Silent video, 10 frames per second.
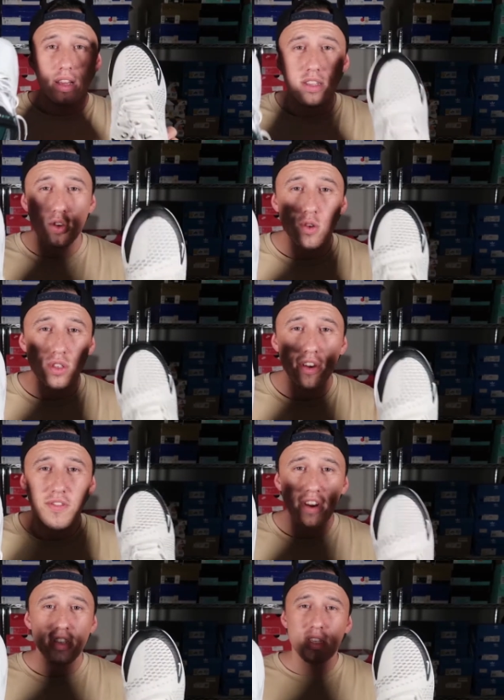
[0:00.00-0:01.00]
is also
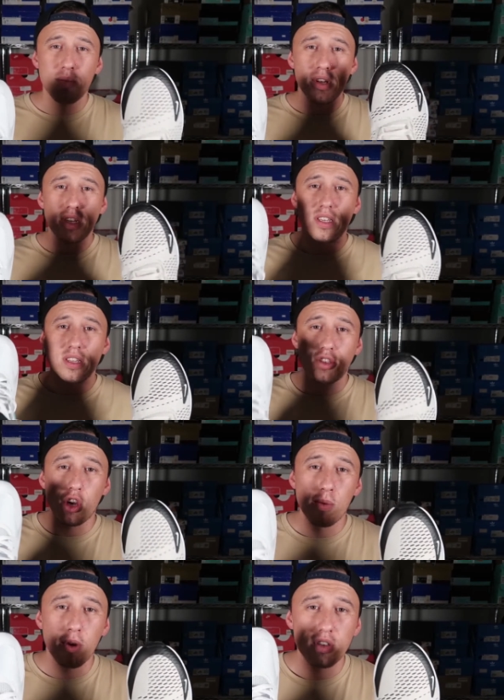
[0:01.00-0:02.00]
very similar to the
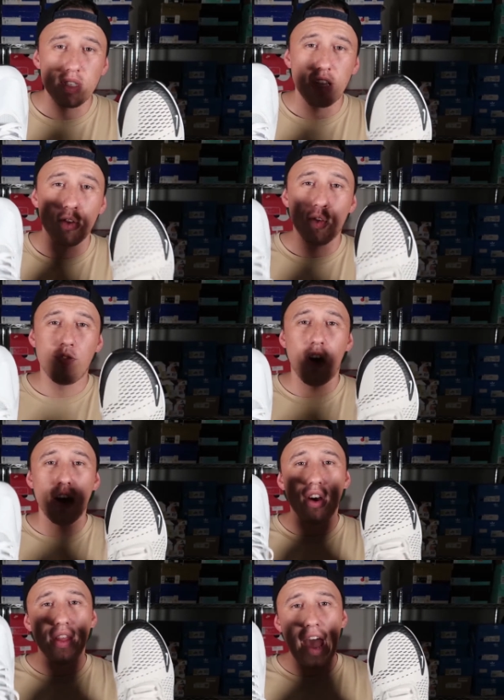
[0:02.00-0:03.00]
toe box that you will
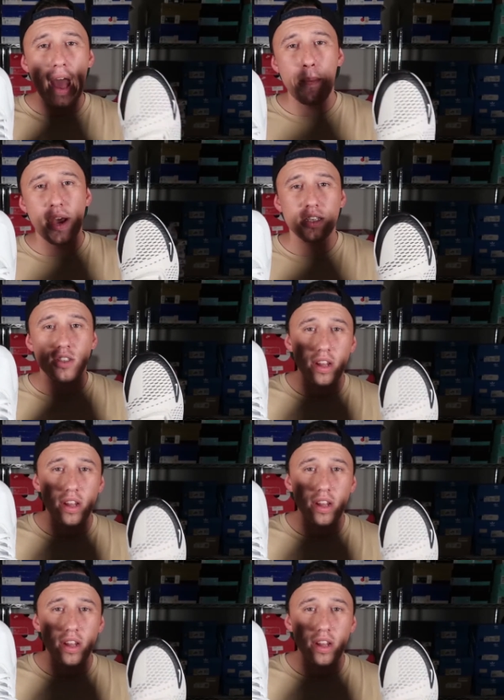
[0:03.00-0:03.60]
find on the Air Max